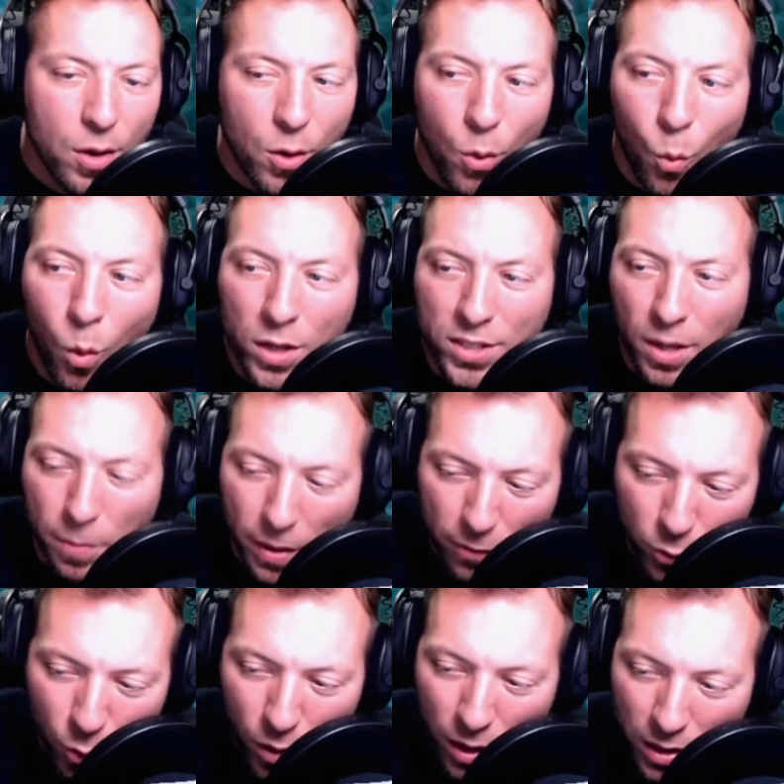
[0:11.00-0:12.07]
What's up,
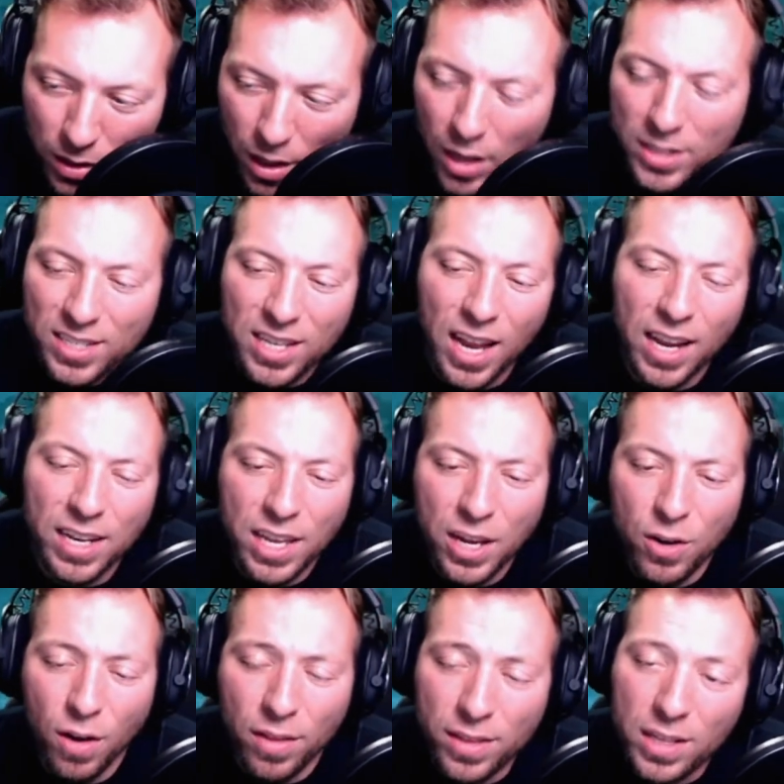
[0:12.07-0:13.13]
everyone? Luckside
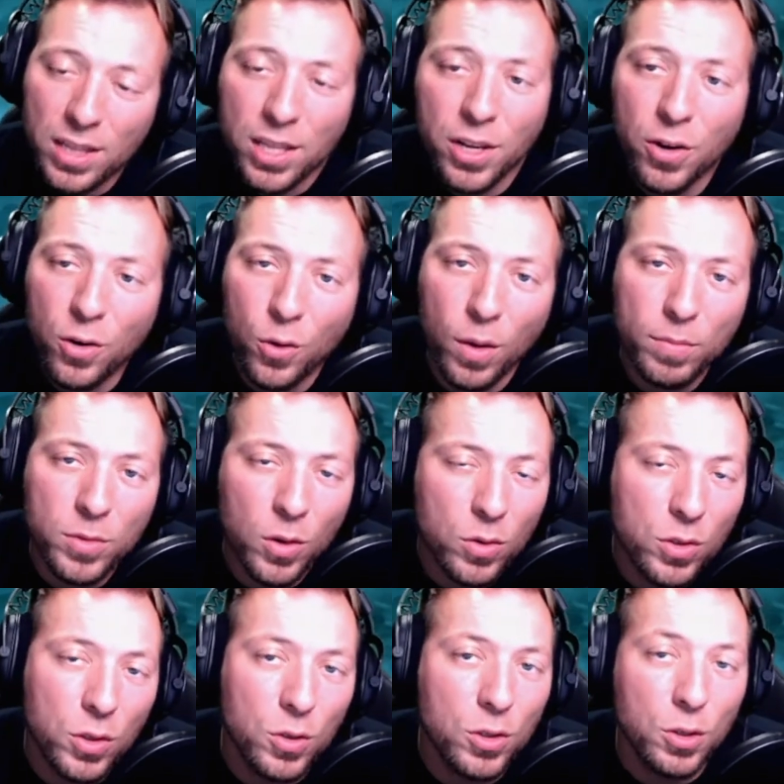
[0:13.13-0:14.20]
here on the
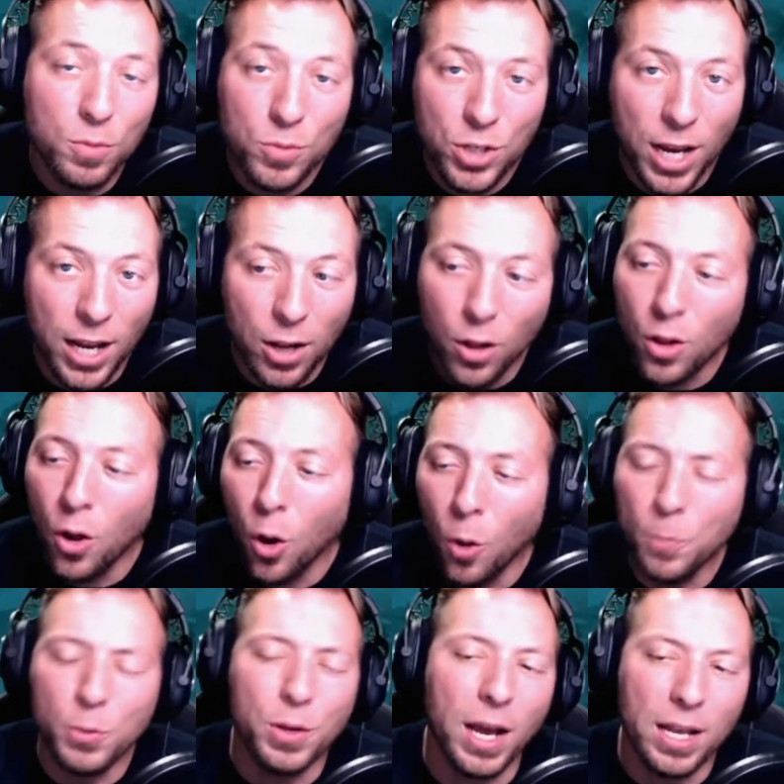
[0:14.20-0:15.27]
ClearCryptos YouTube channel.
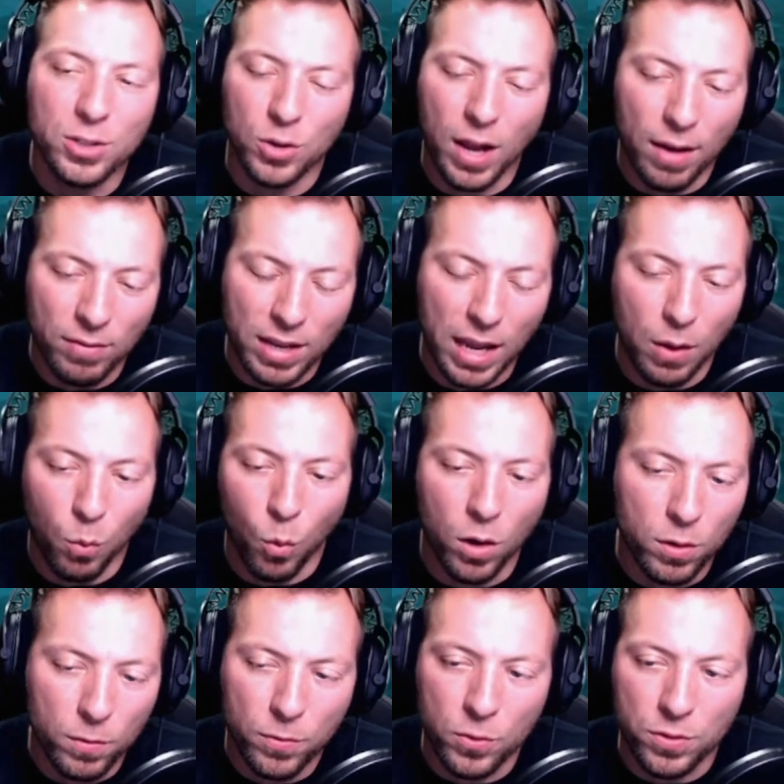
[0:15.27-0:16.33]
Hope you guys are having a
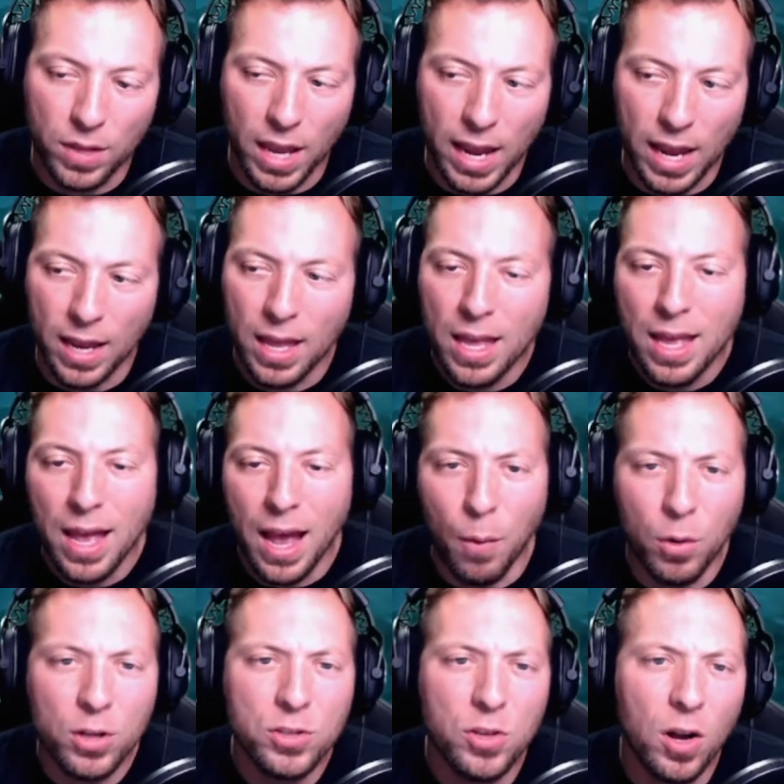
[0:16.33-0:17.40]
wonderful day. I
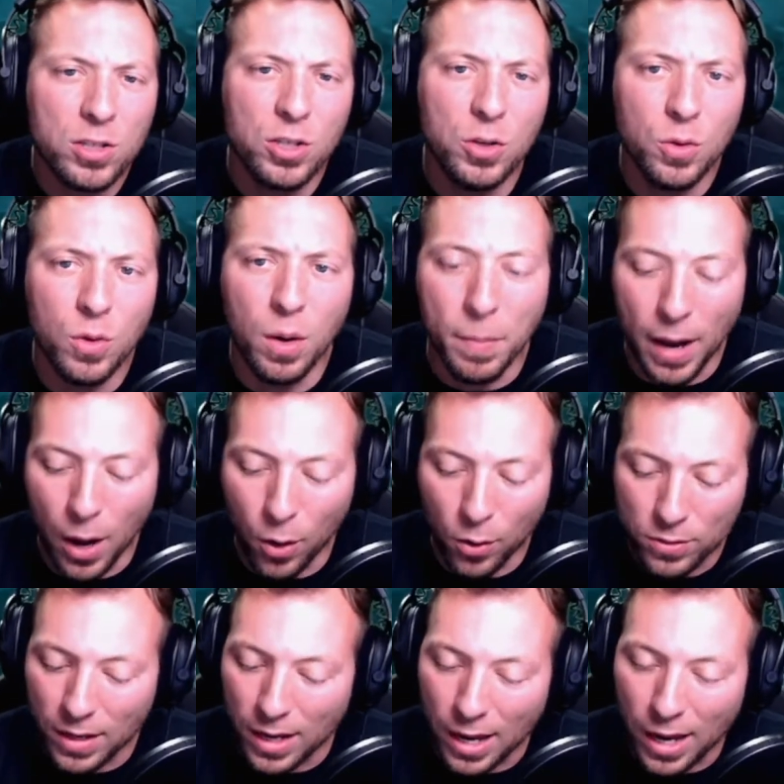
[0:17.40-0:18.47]
want to talk to you
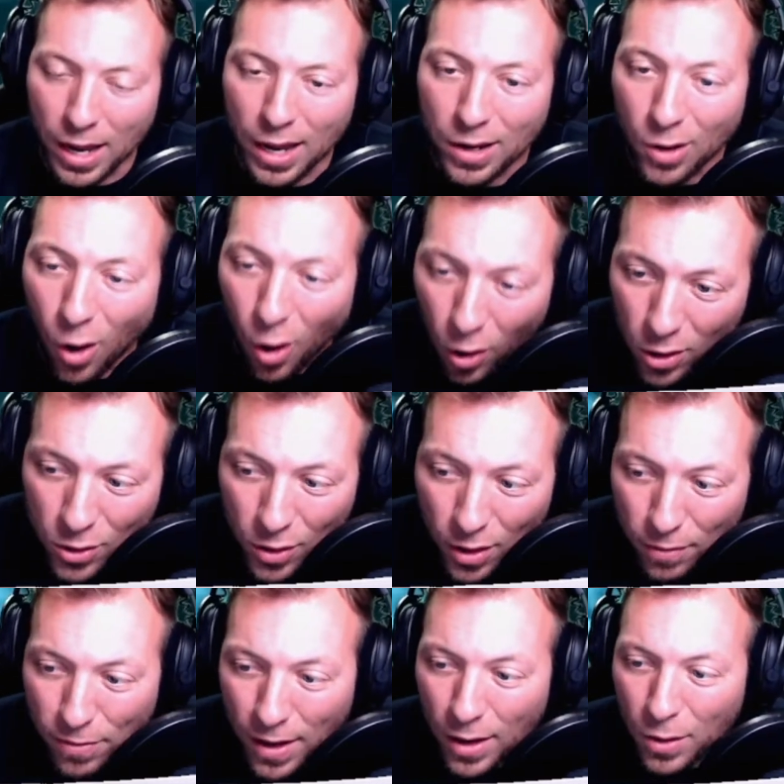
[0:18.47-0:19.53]
about an article
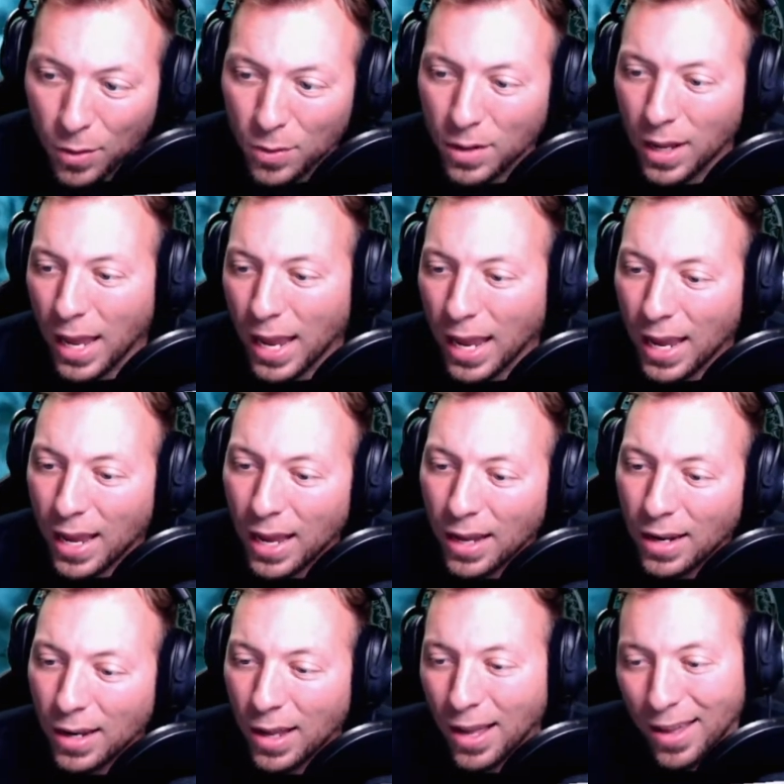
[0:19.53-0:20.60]
I found,
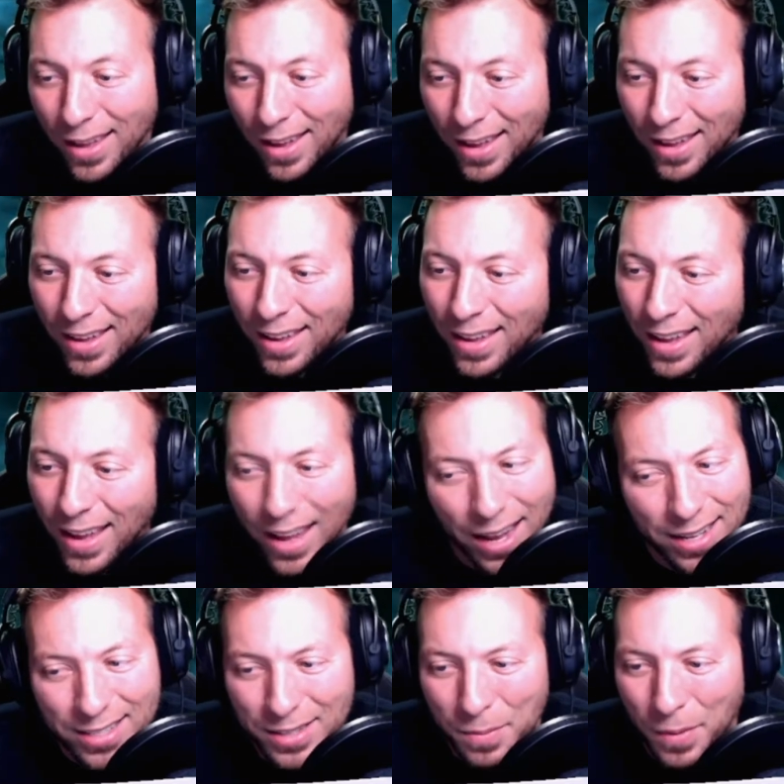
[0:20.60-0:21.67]
and
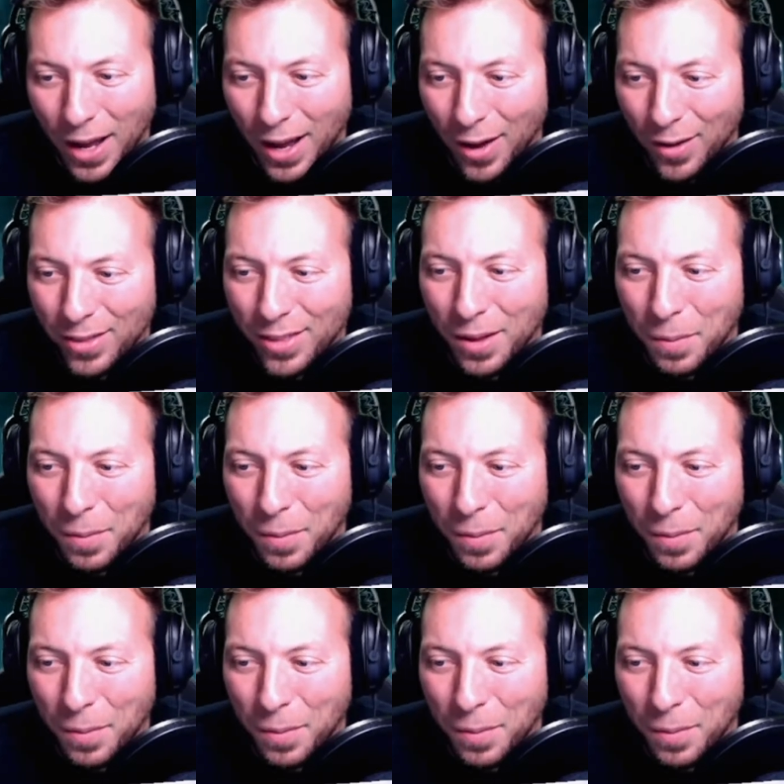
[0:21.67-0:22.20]
it's about the